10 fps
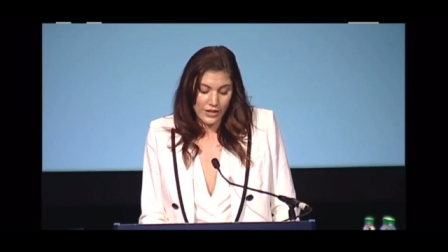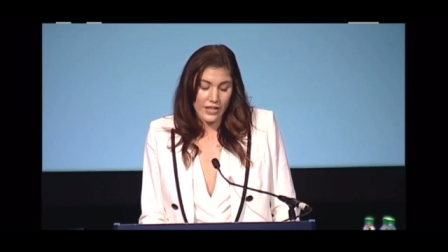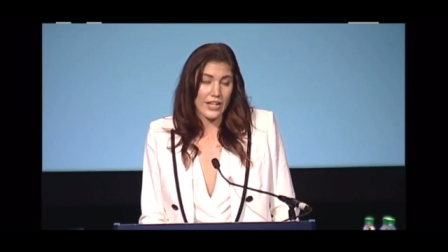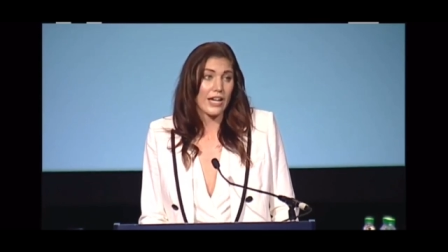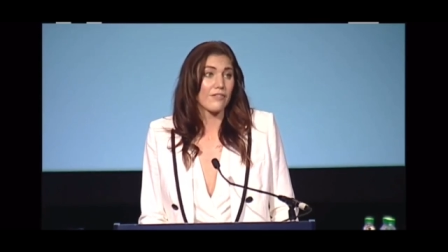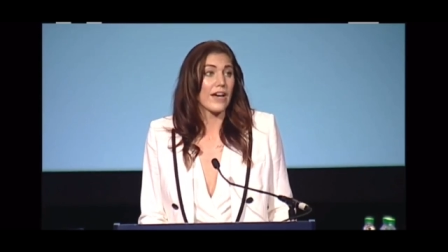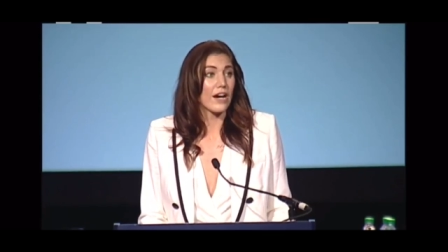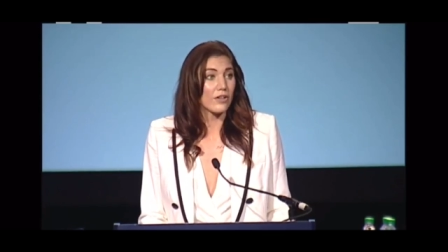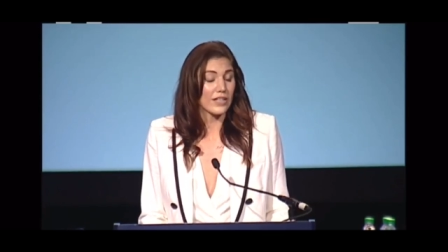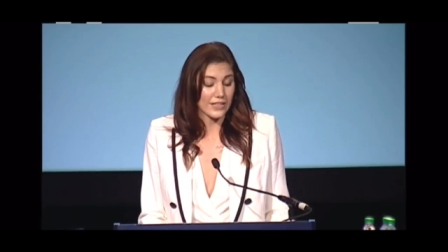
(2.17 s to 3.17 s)
And I have
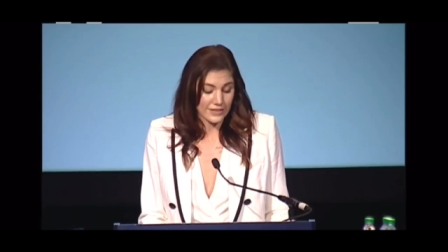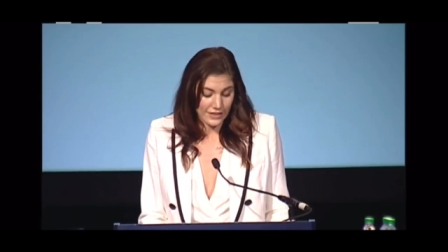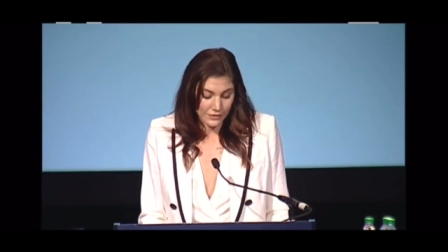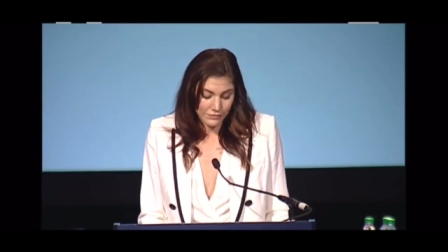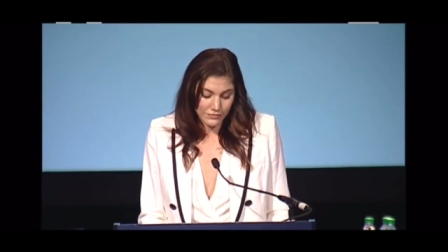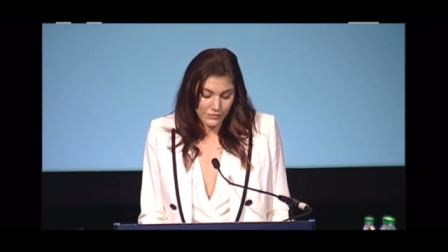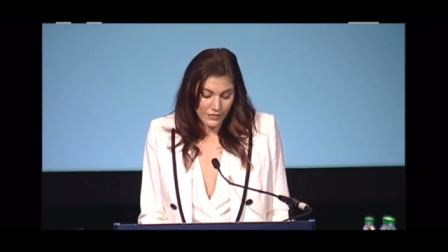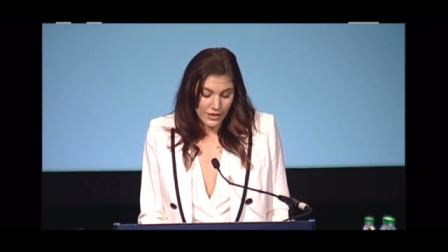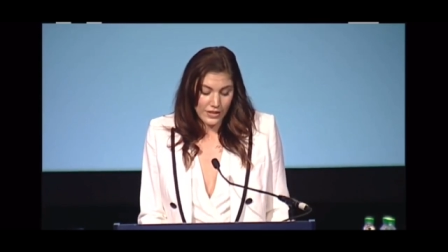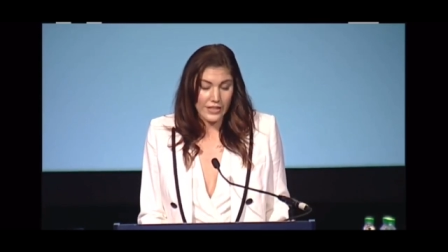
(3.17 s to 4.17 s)
outlined it
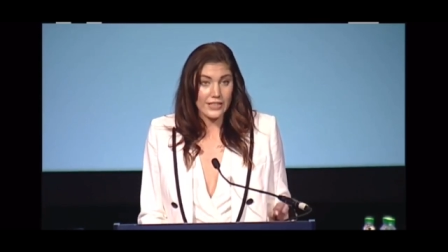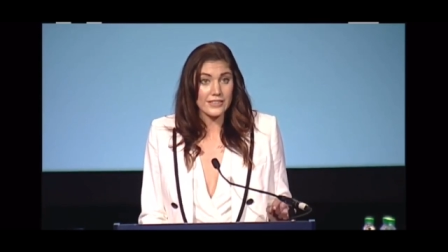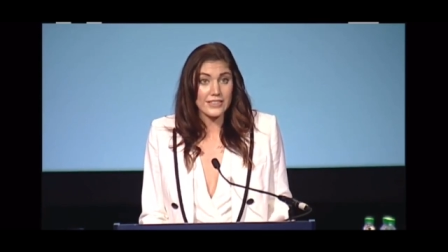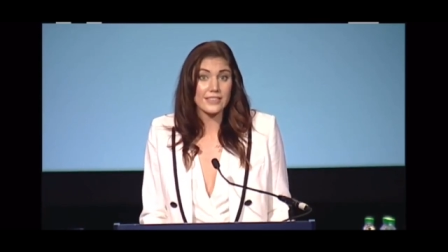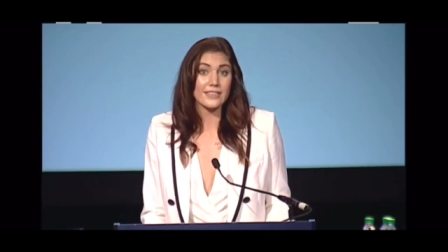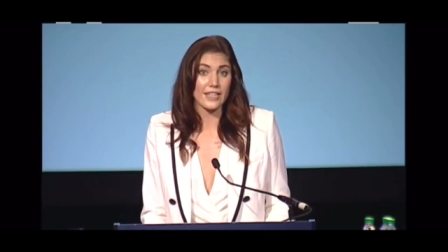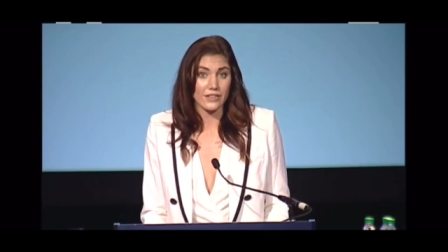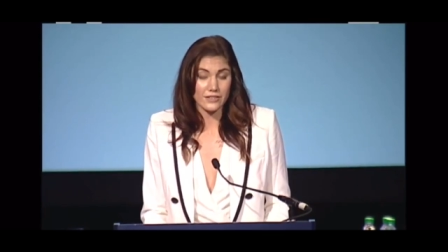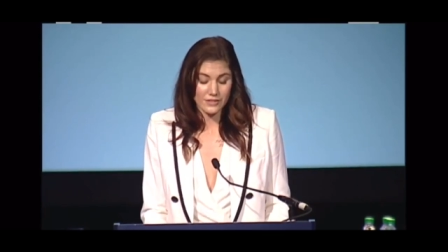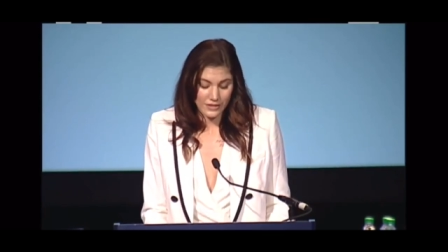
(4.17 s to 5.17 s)
in
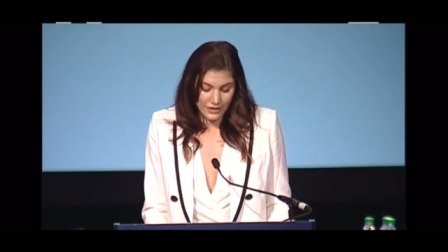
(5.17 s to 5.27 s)
detail